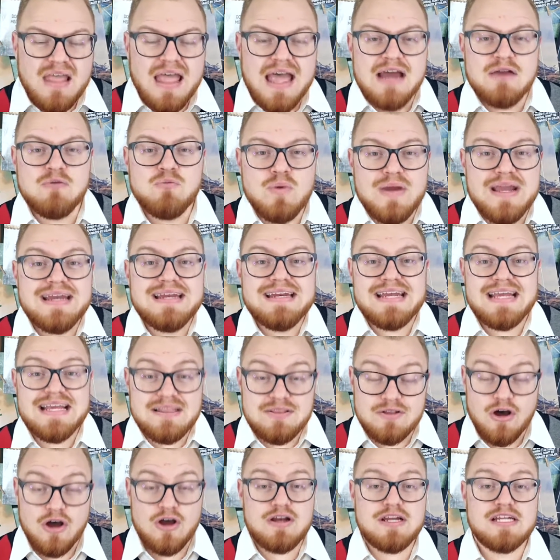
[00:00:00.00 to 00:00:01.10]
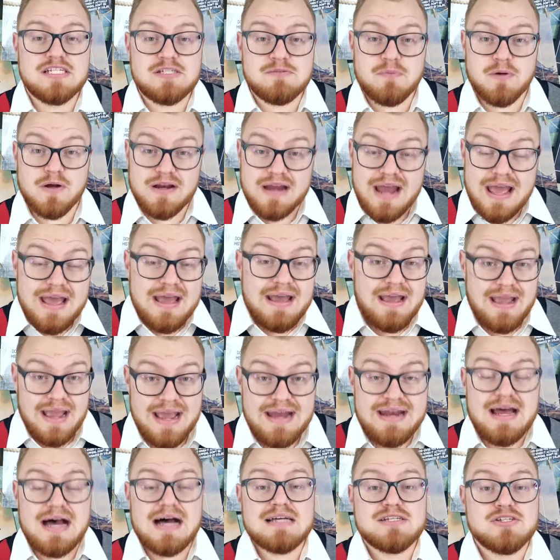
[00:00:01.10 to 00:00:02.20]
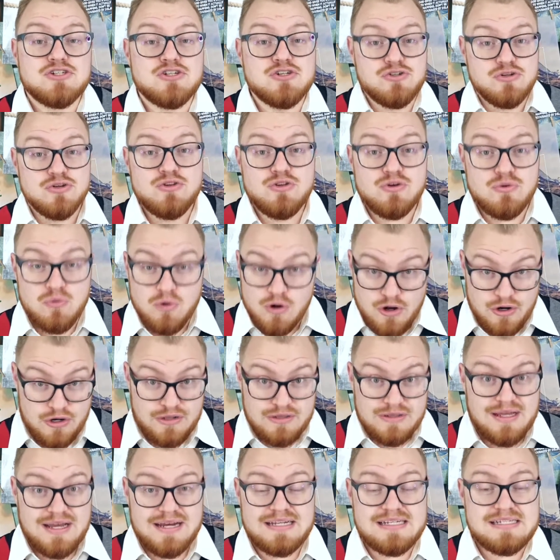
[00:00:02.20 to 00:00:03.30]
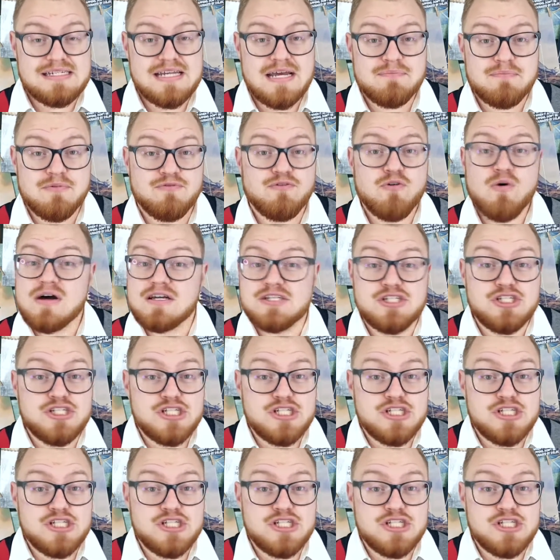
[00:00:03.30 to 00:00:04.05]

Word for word: And we need the Holy Spirit in us to do the work that he set before us,